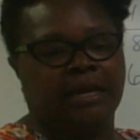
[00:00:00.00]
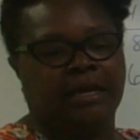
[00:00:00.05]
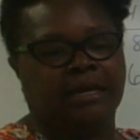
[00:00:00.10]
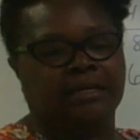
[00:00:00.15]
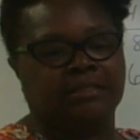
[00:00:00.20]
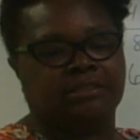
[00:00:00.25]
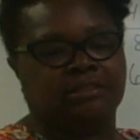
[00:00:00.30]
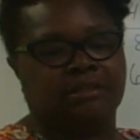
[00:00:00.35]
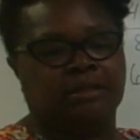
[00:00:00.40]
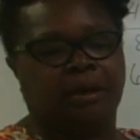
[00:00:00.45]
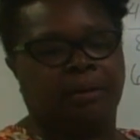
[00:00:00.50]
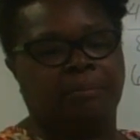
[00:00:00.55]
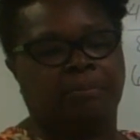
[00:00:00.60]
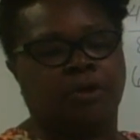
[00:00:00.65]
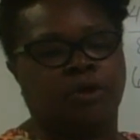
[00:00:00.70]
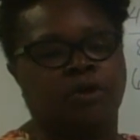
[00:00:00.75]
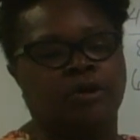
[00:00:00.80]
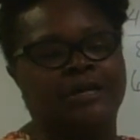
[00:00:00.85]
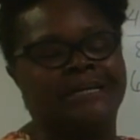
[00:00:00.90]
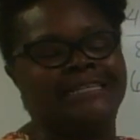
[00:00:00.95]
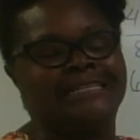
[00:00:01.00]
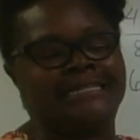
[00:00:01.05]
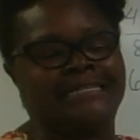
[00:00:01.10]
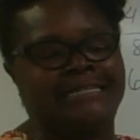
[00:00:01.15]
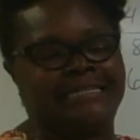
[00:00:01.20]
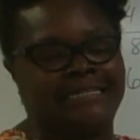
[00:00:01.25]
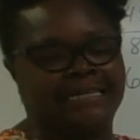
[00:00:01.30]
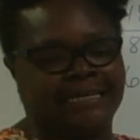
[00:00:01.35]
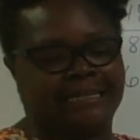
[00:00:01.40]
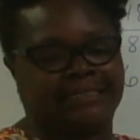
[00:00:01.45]
is number
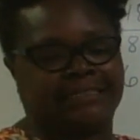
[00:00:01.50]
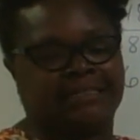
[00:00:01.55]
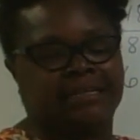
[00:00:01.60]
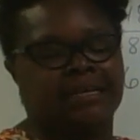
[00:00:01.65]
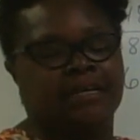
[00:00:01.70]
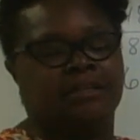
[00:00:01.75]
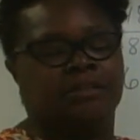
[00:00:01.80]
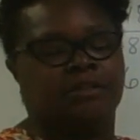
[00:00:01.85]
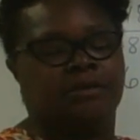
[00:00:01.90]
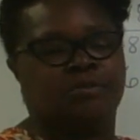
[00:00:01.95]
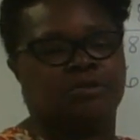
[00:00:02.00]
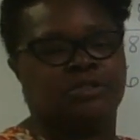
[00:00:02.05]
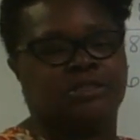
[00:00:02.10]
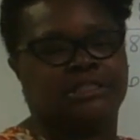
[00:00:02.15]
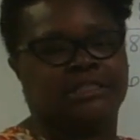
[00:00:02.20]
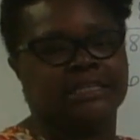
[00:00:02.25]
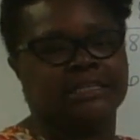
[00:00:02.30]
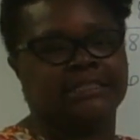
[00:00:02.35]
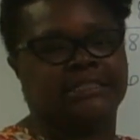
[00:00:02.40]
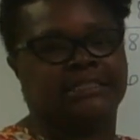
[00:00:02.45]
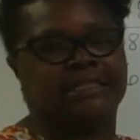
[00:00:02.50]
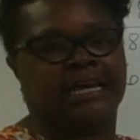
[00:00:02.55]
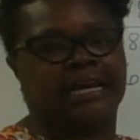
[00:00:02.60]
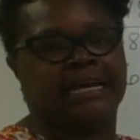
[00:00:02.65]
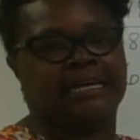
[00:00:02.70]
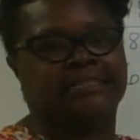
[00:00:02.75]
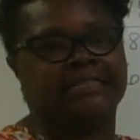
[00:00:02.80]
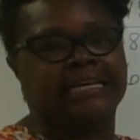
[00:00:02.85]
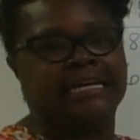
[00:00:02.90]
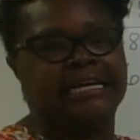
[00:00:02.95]
6. Number 6
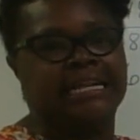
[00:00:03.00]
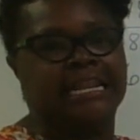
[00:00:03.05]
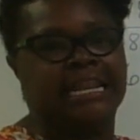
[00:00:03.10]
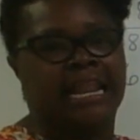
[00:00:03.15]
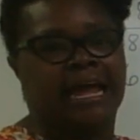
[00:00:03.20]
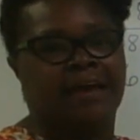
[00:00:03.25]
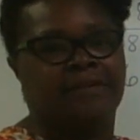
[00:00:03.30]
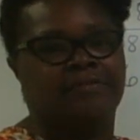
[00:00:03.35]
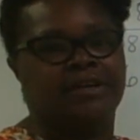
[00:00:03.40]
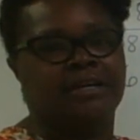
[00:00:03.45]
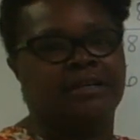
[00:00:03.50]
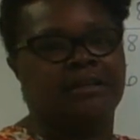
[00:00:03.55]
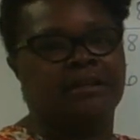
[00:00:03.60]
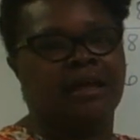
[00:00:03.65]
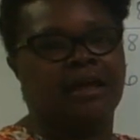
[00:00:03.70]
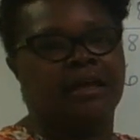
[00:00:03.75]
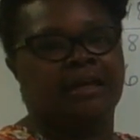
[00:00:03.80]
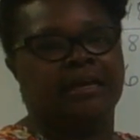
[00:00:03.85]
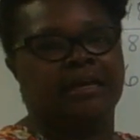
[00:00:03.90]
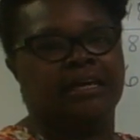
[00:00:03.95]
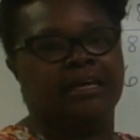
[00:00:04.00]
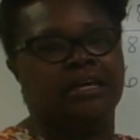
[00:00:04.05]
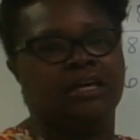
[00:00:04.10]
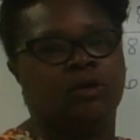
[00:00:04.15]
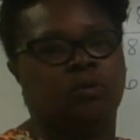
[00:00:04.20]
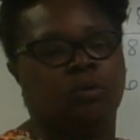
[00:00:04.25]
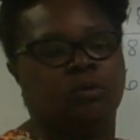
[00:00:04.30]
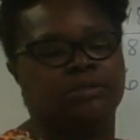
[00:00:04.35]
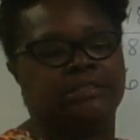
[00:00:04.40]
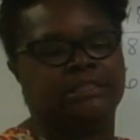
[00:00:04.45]
says 11
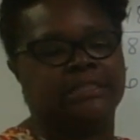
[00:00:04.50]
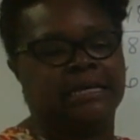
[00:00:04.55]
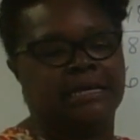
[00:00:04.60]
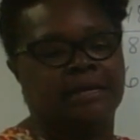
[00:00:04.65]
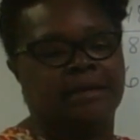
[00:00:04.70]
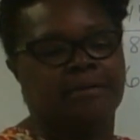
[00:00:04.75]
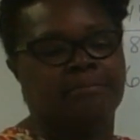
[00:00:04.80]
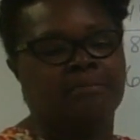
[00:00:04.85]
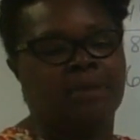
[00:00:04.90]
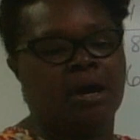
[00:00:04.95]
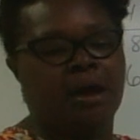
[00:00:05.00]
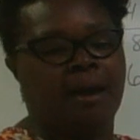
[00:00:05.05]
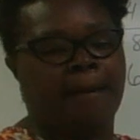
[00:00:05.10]
equals m